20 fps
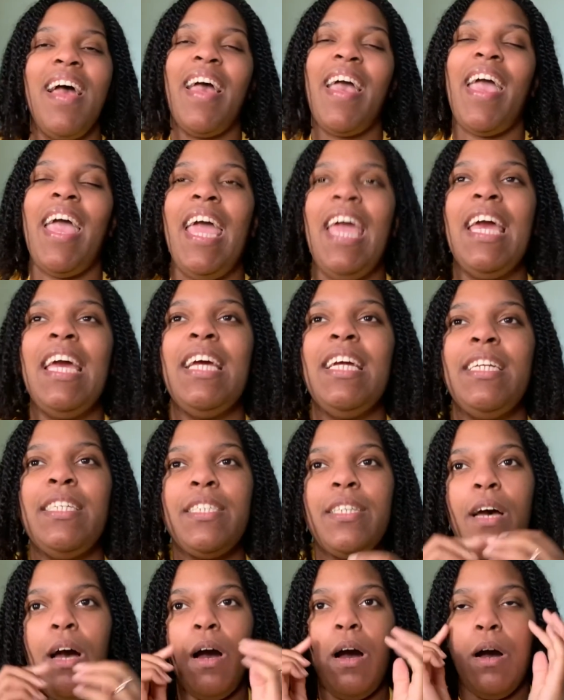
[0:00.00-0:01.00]

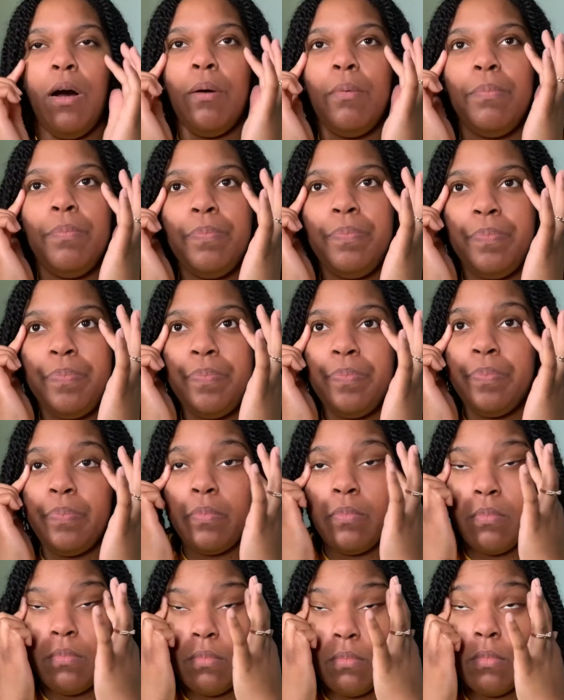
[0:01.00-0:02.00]
And
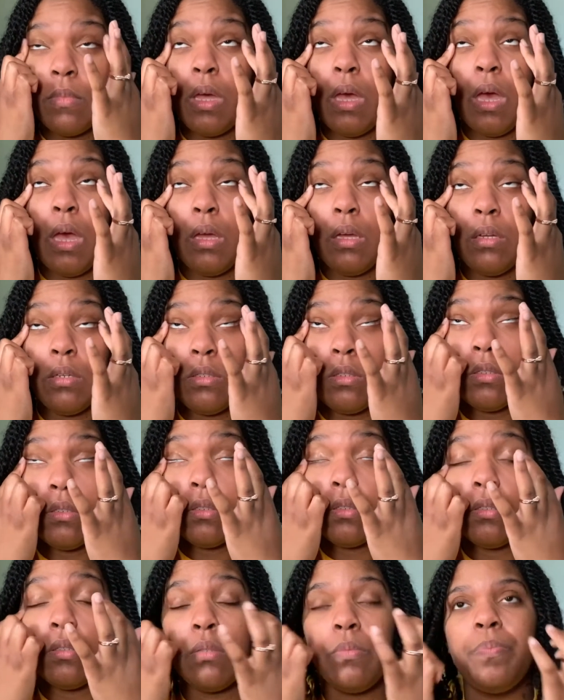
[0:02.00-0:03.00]
my
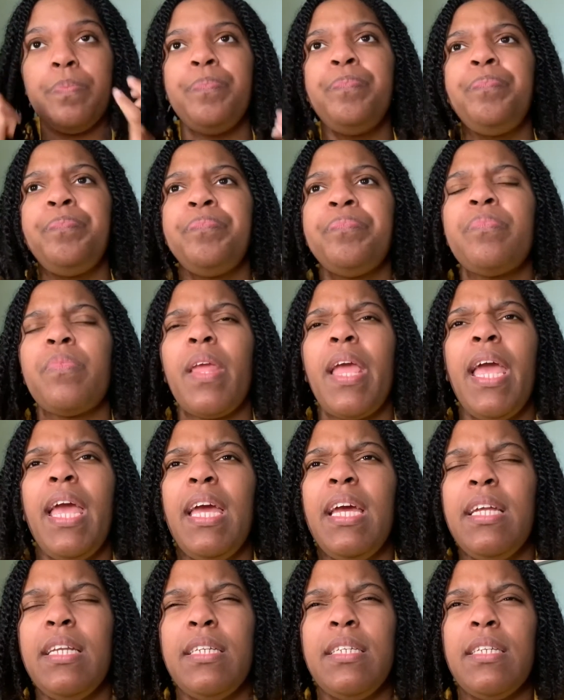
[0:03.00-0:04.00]
itches.
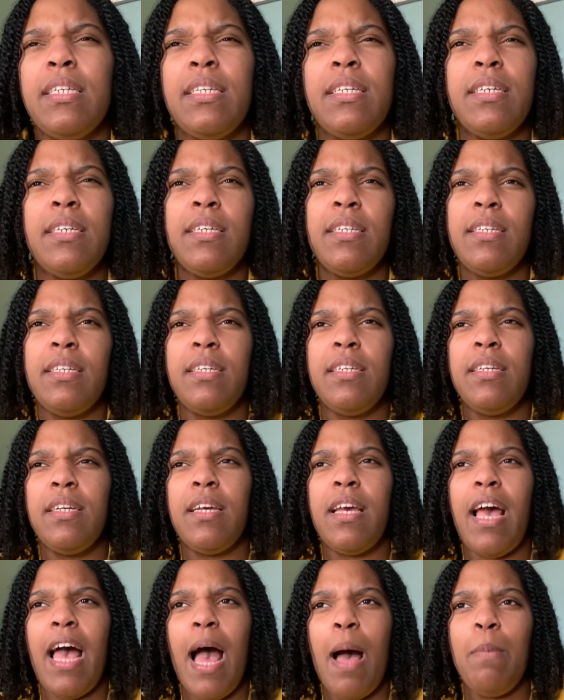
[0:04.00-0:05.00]
And
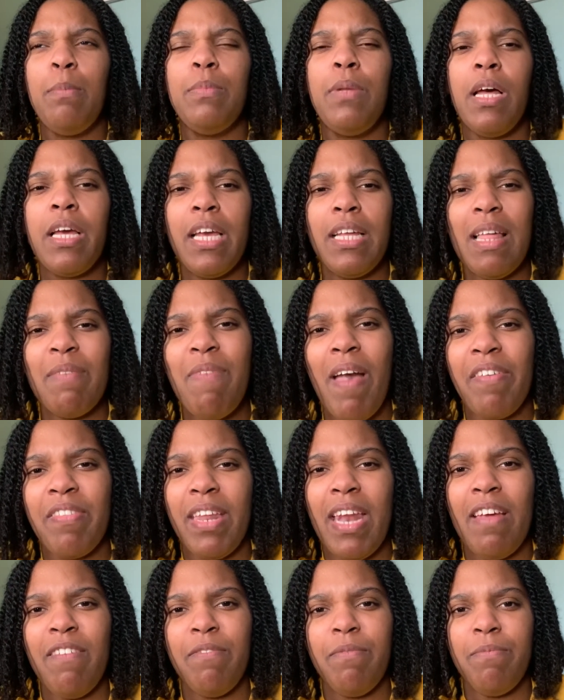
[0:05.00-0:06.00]
I'm lucky in the fact
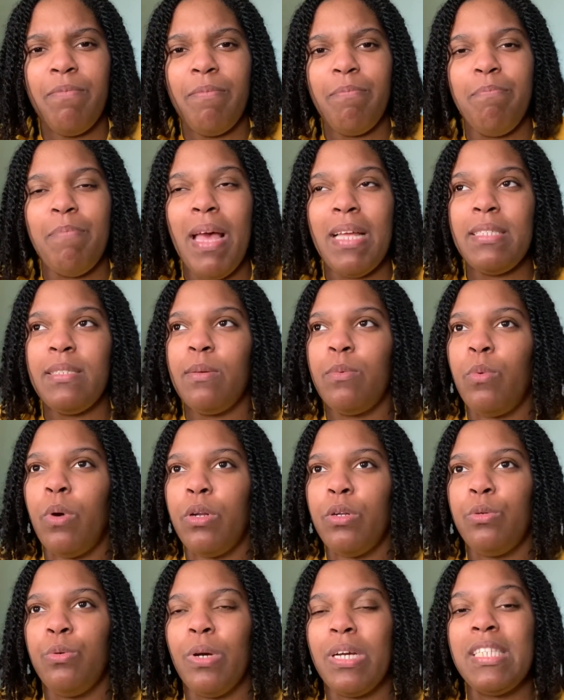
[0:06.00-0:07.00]
that I've met
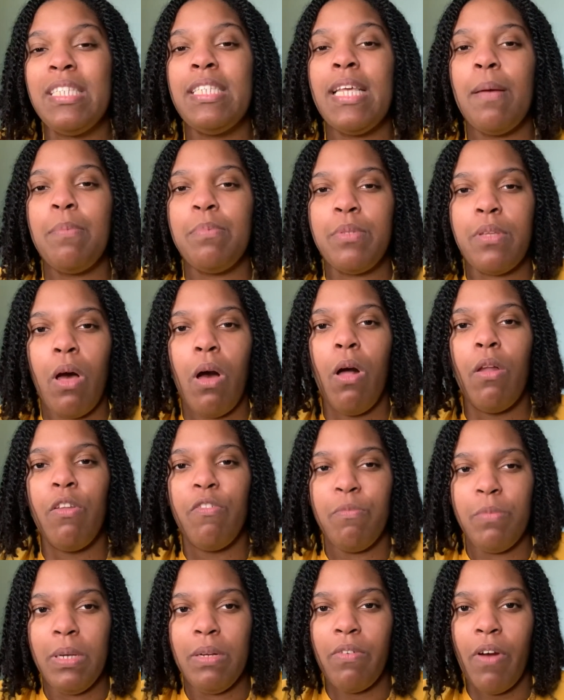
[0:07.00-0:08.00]
someone who accepts all
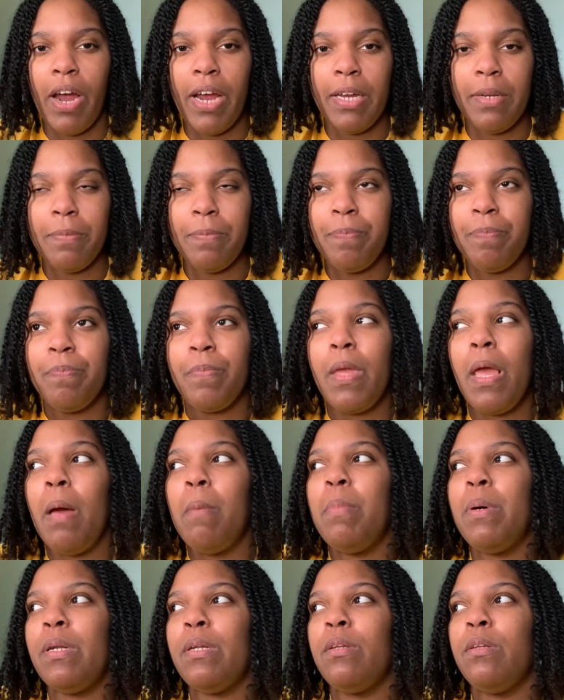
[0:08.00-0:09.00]
of me, right?
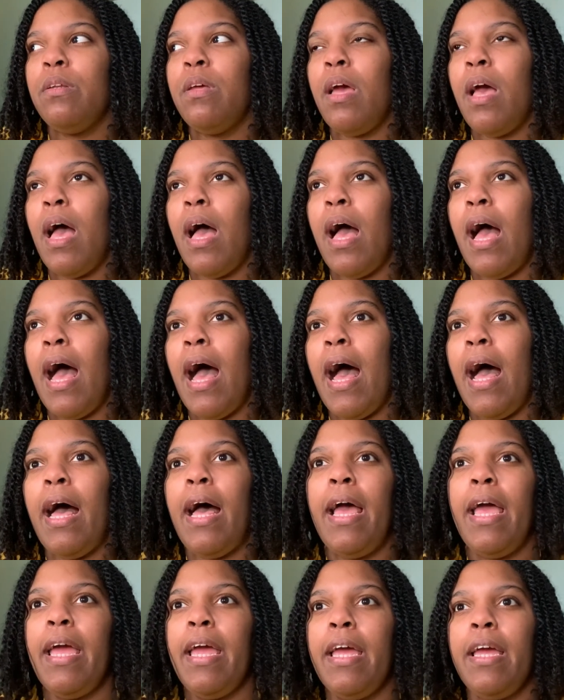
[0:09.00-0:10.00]
But
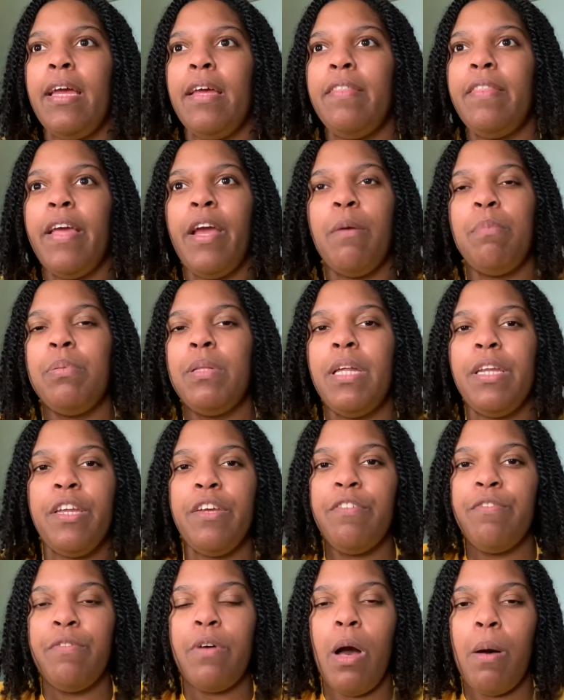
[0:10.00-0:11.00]
there are plenty
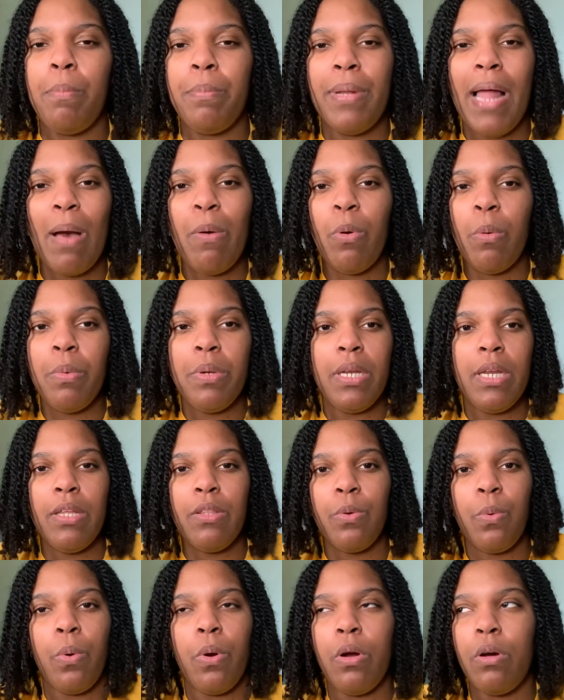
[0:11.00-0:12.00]
of Black women in
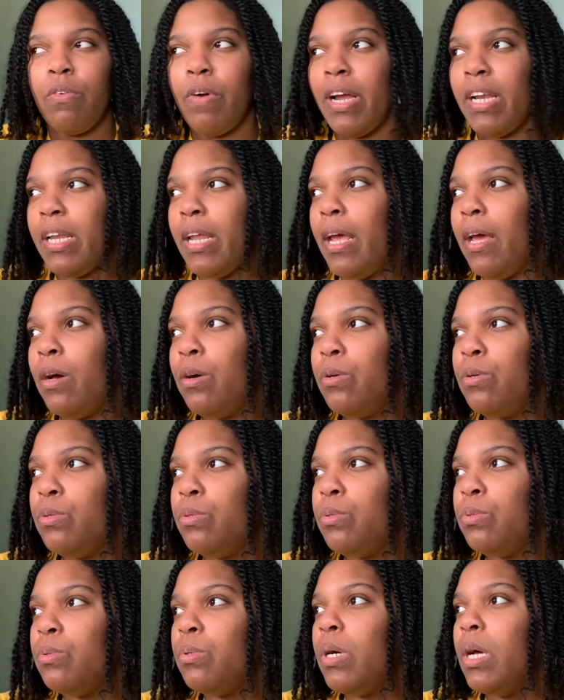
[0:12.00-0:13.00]
the world right now
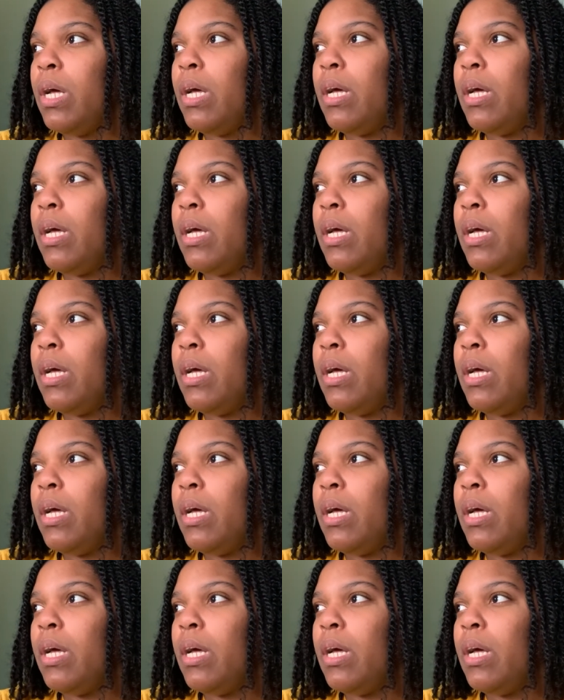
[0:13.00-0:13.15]
who